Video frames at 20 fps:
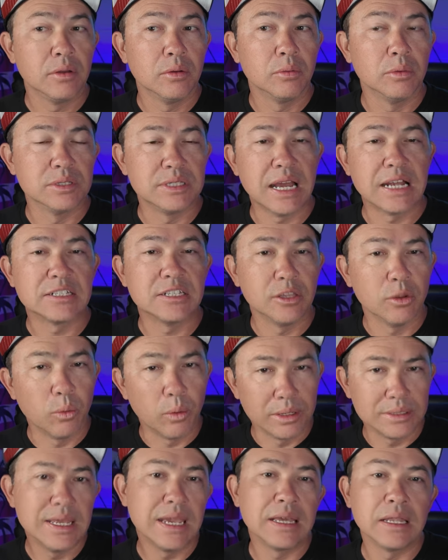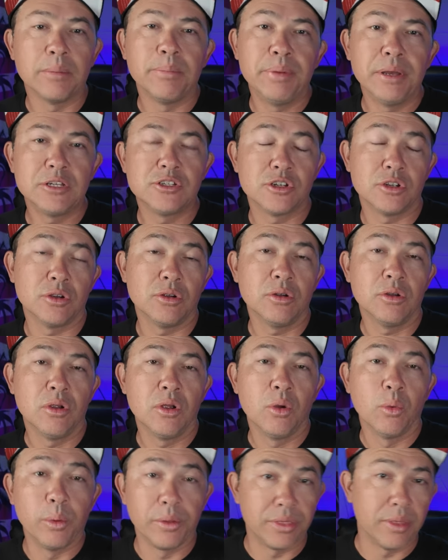was actually the one taking a picture
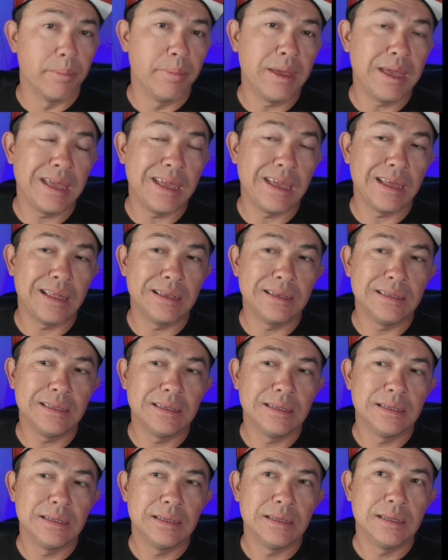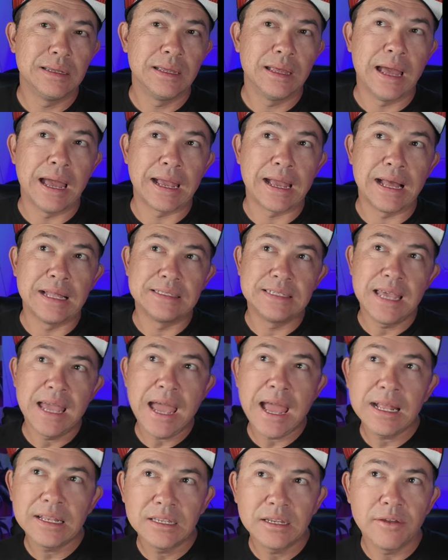with the band. I got
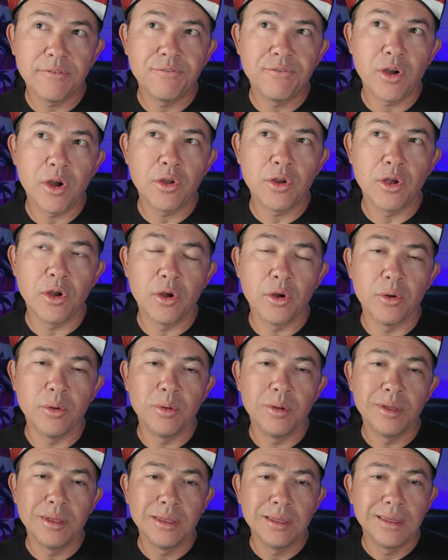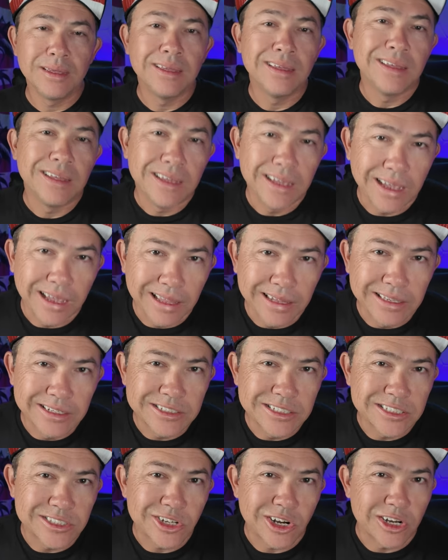tagged in the photo, and then
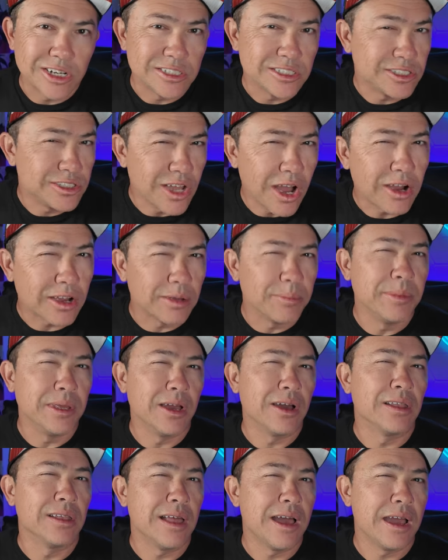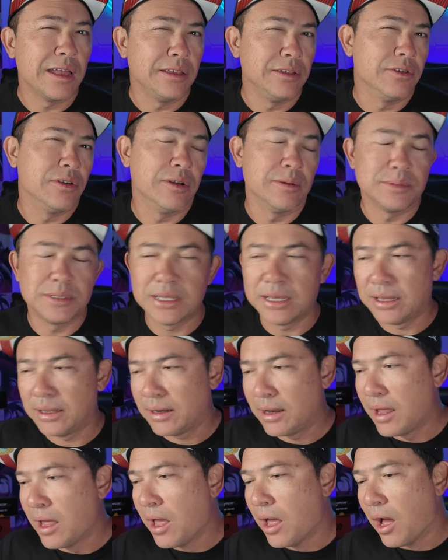she started stalking me online, you know what I'm
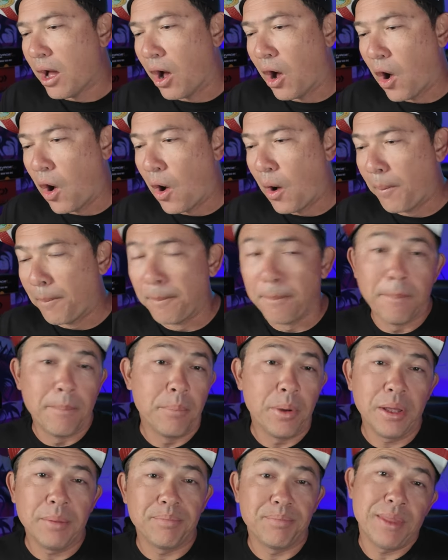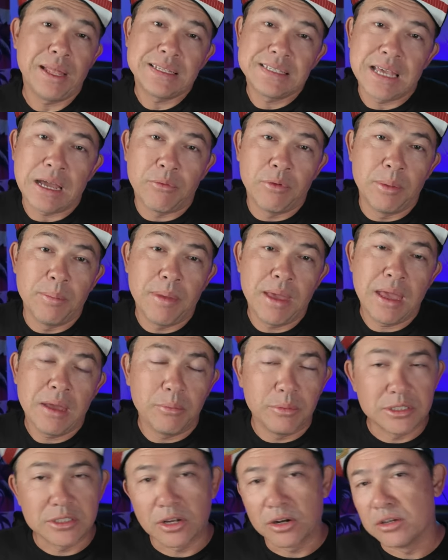saying? Um, but that's how we
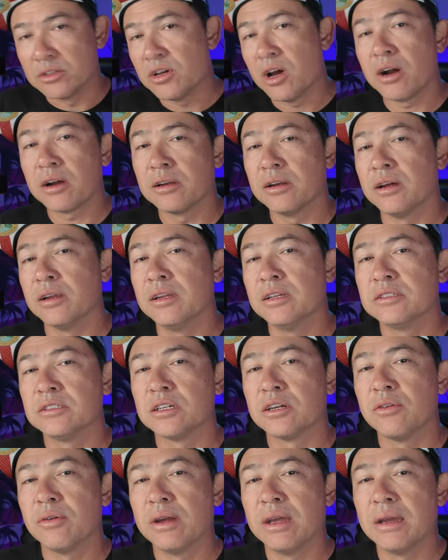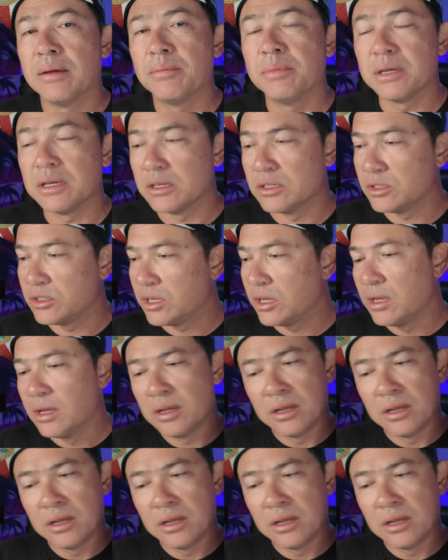met. We started talking on Instagram because